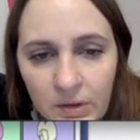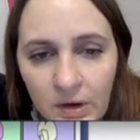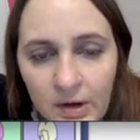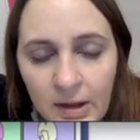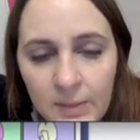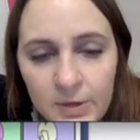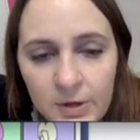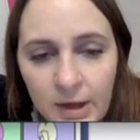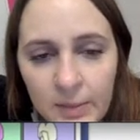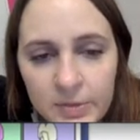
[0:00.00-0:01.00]
or
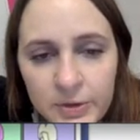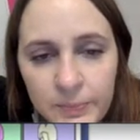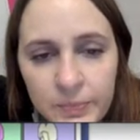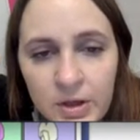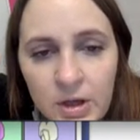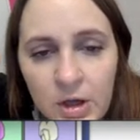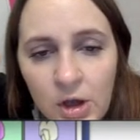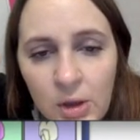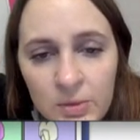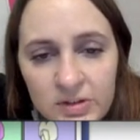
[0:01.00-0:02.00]
capital,
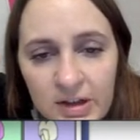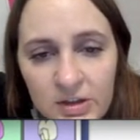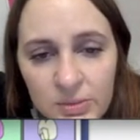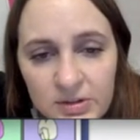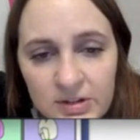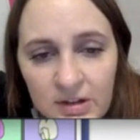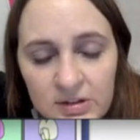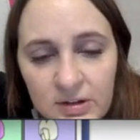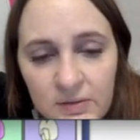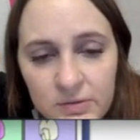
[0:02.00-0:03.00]
homozygous recessive,